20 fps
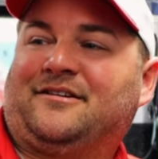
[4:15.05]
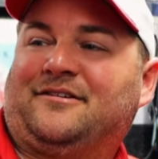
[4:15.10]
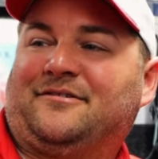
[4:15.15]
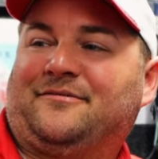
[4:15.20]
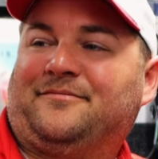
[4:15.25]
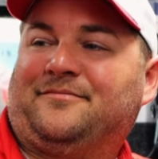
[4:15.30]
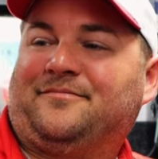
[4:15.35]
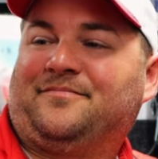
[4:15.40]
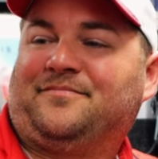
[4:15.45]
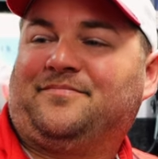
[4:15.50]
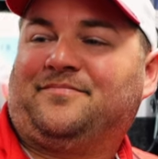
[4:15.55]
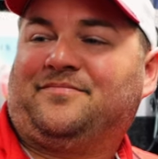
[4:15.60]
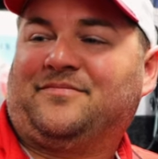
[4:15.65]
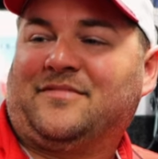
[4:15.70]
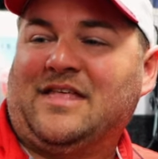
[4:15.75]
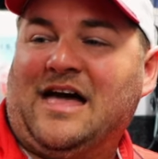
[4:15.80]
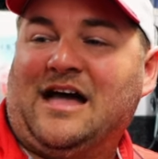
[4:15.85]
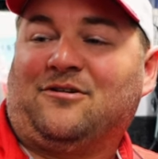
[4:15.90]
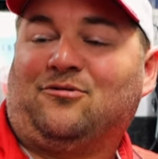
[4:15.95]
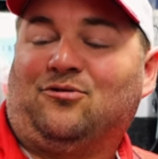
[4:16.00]
uh,
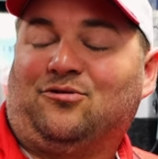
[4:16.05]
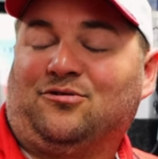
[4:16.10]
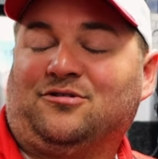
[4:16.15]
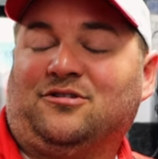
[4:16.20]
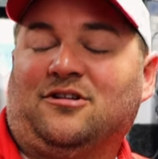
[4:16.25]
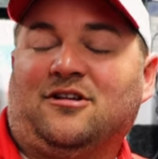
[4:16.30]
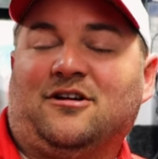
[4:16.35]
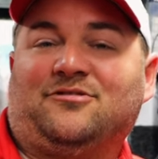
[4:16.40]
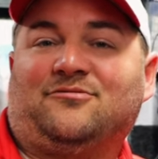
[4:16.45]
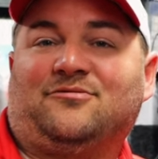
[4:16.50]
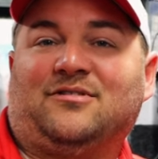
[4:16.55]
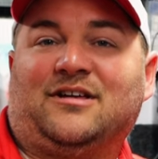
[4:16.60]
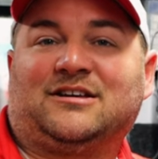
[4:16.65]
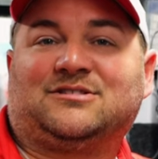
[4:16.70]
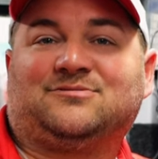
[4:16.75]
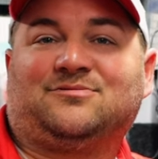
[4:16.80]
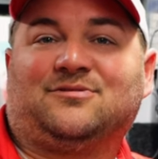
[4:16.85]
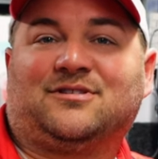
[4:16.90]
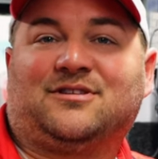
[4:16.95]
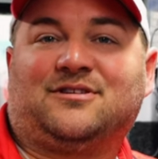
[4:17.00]
I ordered another one
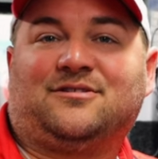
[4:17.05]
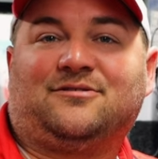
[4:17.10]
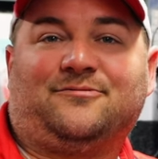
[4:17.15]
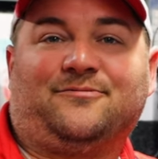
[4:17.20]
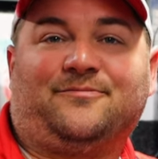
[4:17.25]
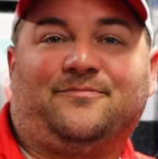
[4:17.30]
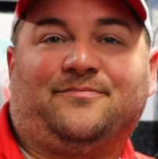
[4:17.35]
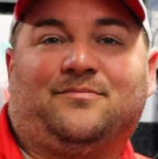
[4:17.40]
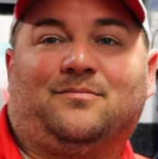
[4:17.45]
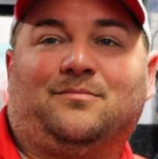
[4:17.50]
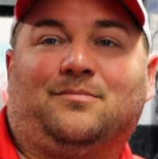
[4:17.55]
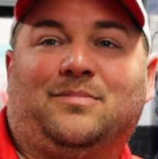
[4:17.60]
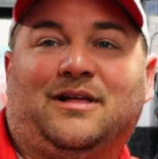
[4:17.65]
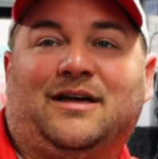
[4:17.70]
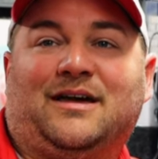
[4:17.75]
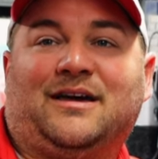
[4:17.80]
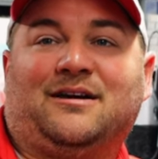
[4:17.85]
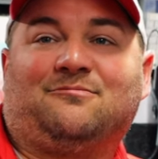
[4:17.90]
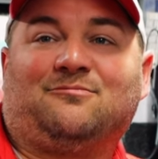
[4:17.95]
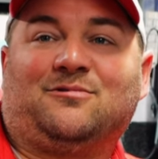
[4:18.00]
last week too,
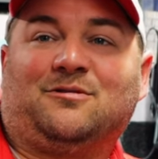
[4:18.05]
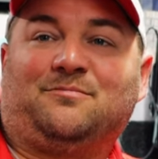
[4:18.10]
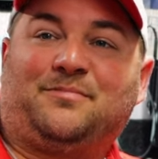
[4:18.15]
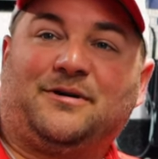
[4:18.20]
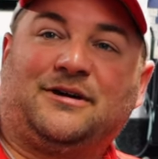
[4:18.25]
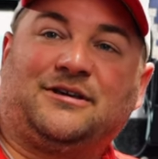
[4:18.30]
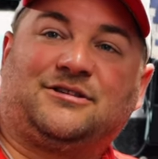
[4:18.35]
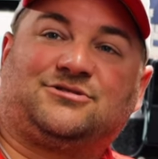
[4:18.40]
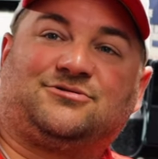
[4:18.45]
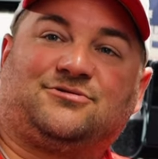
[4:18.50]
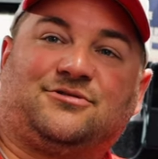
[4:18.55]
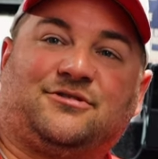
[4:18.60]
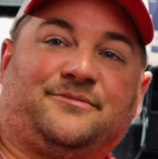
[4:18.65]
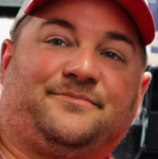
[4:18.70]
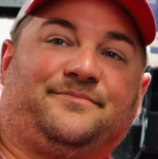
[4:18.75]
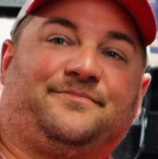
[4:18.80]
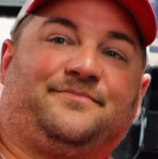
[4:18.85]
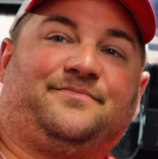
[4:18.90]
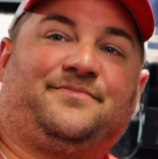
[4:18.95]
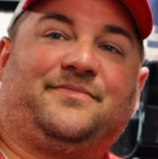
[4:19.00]
black with pink trim.
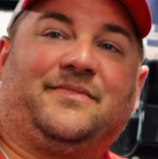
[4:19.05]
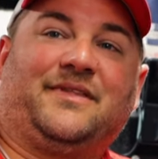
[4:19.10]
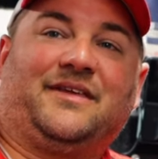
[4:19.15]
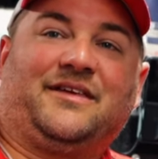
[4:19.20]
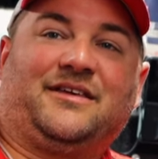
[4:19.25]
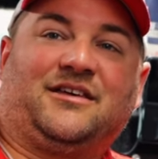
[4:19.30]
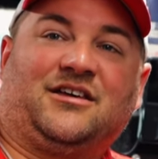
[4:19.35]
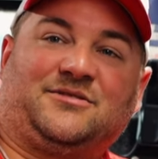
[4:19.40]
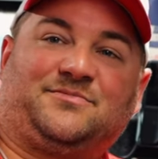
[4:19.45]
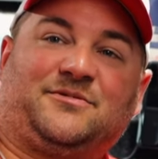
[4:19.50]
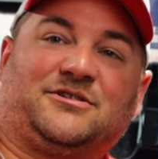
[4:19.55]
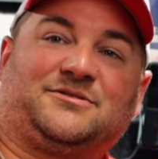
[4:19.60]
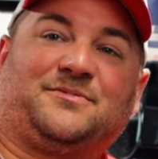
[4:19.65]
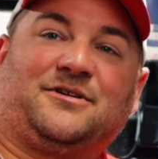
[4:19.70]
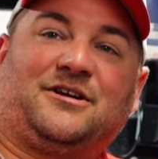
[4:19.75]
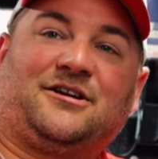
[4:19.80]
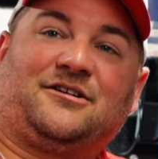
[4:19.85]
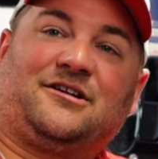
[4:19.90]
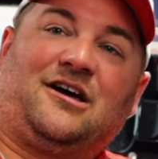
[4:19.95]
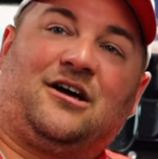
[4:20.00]
It's supposed to
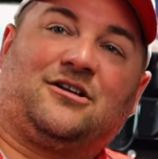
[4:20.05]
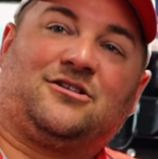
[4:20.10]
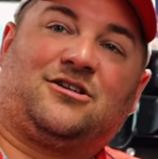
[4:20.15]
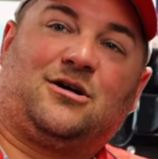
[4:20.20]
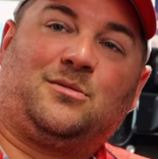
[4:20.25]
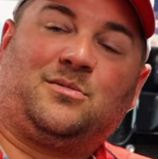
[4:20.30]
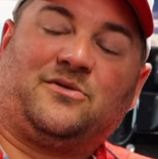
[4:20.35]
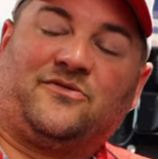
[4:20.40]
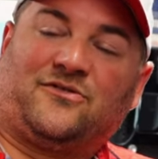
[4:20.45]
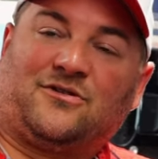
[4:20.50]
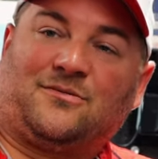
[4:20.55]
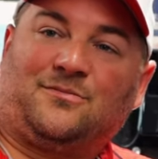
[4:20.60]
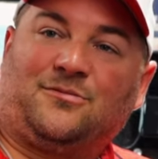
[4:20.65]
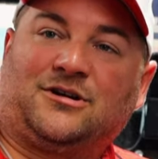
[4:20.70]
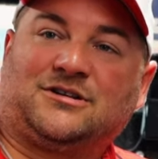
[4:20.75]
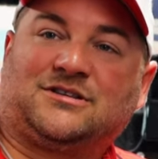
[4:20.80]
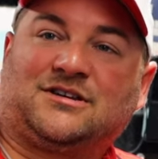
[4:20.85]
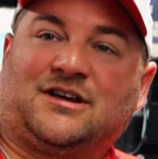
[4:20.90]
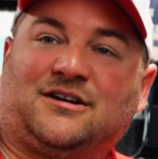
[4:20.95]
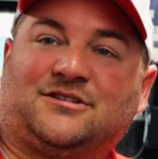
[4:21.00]
be here in October for the
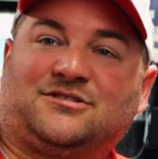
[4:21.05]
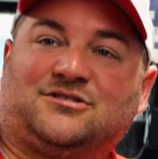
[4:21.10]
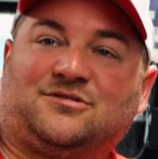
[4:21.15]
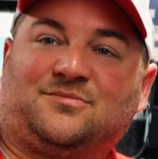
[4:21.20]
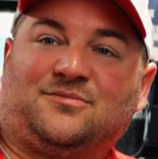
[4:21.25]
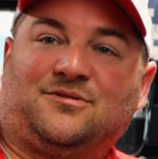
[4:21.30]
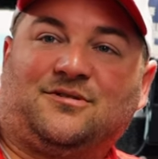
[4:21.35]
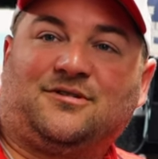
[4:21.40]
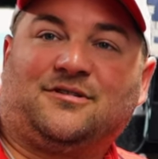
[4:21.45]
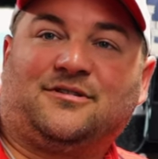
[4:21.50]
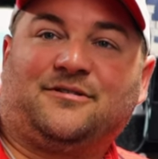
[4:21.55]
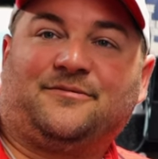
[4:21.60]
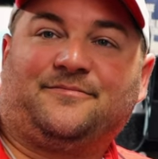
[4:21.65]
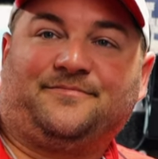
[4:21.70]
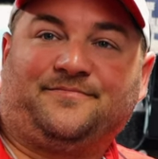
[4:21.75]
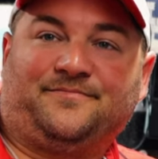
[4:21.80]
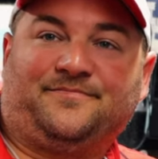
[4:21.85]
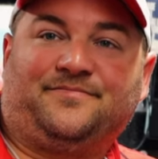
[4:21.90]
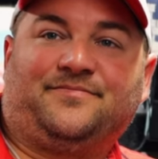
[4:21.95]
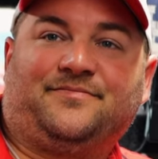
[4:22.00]
breast cancer month. Yeah,
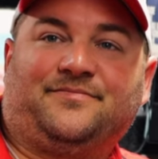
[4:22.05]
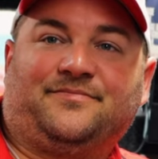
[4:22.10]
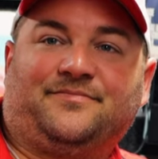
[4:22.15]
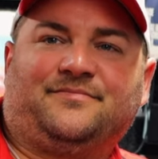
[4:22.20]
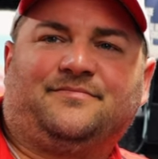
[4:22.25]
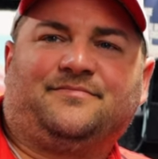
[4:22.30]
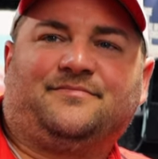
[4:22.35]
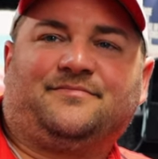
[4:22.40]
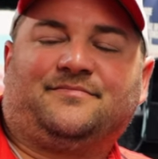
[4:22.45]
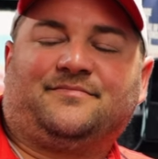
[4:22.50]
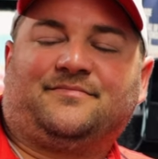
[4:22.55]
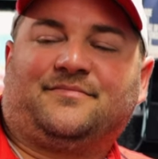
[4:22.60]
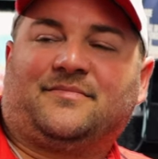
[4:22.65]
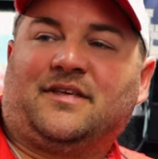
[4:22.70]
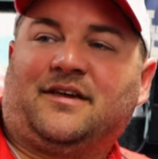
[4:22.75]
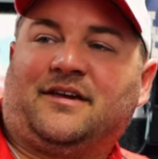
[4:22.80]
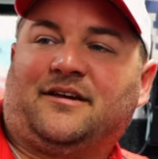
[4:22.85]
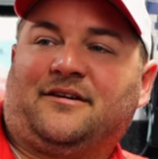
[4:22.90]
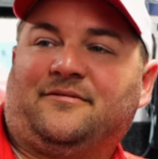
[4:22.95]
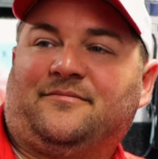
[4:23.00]
that's cool.
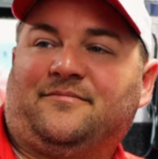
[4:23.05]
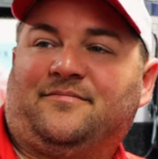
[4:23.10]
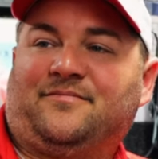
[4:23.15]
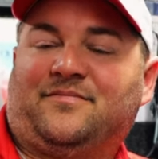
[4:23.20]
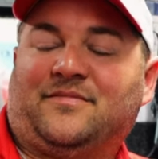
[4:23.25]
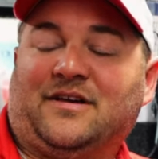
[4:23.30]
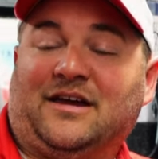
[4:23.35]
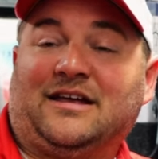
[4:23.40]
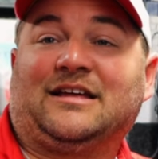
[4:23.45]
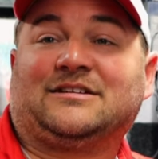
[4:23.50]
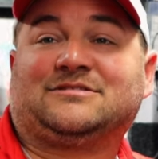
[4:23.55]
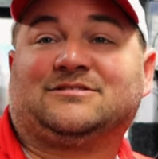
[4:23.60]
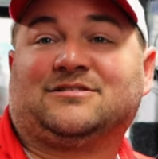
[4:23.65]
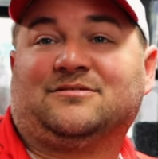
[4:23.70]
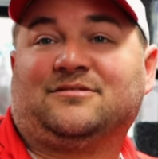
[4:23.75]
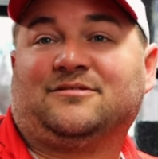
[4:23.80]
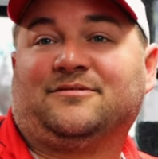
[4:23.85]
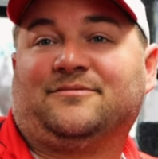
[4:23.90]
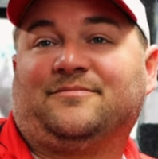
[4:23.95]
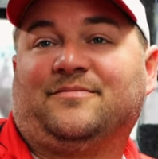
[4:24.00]
Yeah. What'd you get?
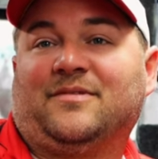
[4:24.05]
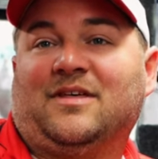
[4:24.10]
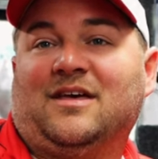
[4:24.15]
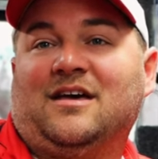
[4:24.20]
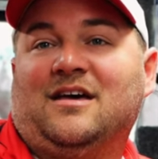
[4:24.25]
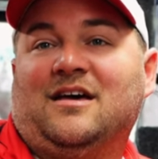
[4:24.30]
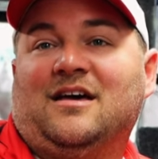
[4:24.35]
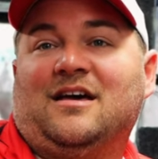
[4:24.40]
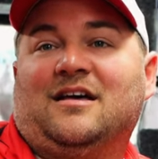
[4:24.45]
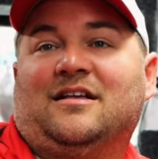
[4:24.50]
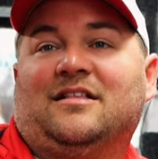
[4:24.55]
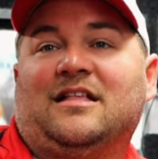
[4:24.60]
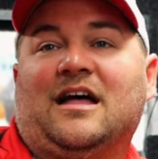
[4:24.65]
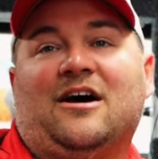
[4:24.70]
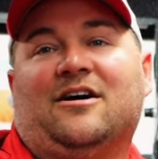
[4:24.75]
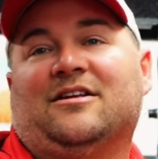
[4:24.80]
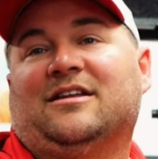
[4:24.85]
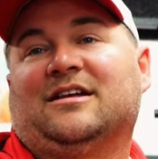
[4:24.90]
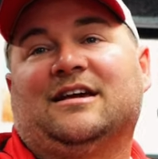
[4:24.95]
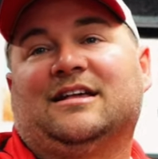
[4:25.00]
Actually, EPIQ. No,
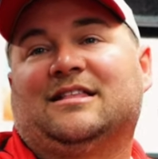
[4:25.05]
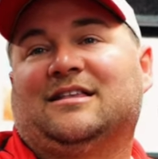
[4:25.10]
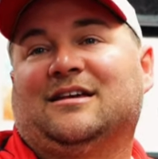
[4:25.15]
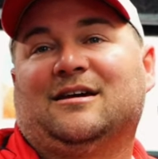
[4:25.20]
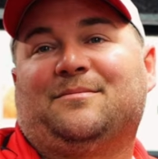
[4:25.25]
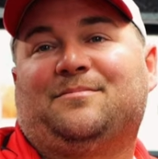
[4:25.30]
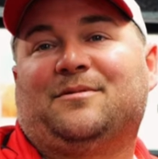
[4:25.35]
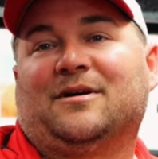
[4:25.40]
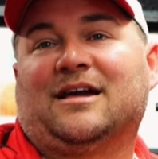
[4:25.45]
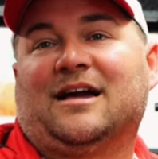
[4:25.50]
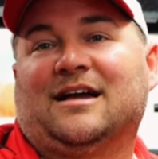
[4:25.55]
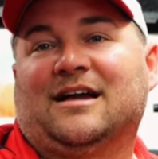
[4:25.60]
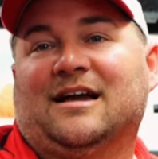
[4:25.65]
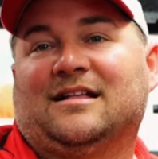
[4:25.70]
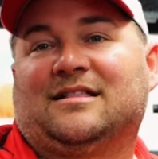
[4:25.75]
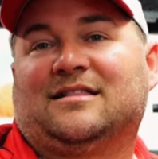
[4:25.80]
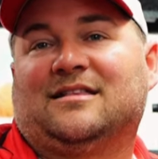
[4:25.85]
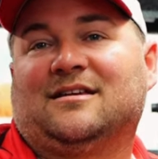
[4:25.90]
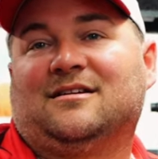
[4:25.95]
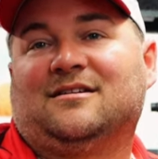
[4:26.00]
I didn't get the EPIQ. I
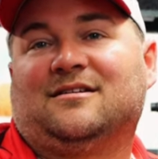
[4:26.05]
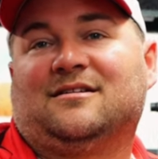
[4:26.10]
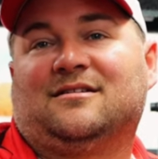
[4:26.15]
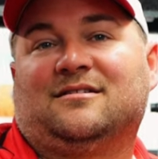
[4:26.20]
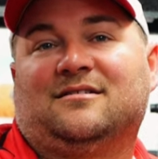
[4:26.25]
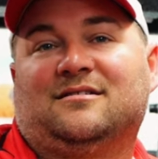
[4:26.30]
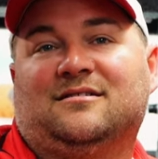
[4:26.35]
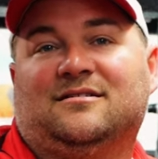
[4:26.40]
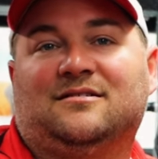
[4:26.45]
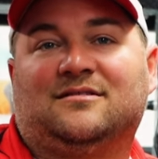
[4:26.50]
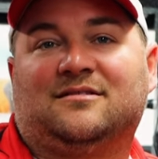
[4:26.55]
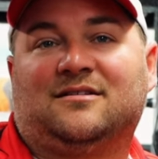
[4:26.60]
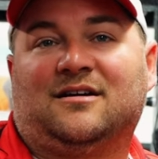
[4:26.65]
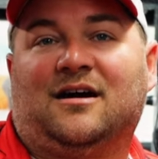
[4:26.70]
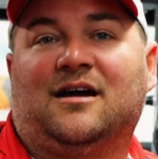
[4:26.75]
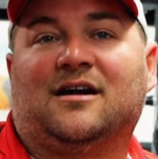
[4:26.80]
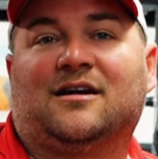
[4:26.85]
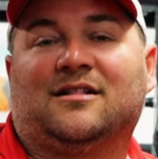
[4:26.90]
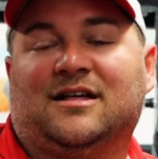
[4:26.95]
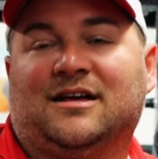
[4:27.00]
got the. Uh,
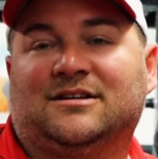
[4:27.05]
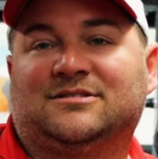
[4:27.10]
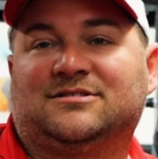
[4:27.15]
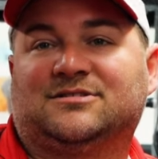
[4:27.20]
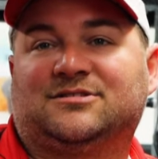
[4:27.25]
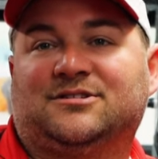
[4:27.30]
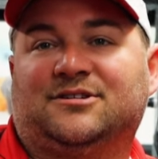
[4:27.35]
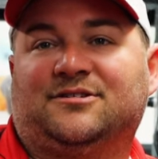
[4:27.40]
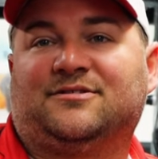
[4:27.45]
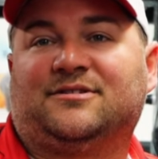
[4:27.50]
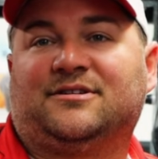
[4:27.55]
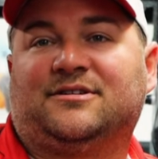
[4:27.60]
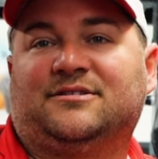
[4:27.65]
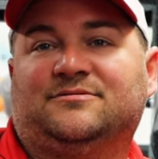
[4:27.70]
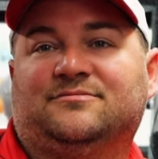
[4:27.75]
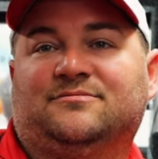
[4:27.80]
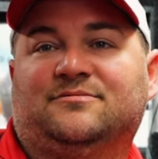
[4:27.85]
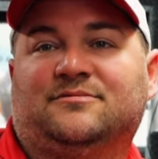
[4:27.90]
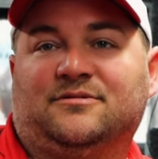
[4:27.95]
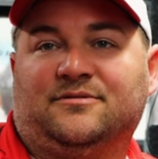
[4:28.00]
uh, classic
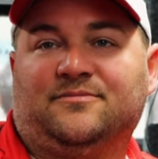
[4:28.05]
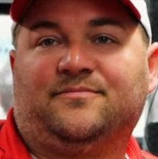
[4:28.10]
series one,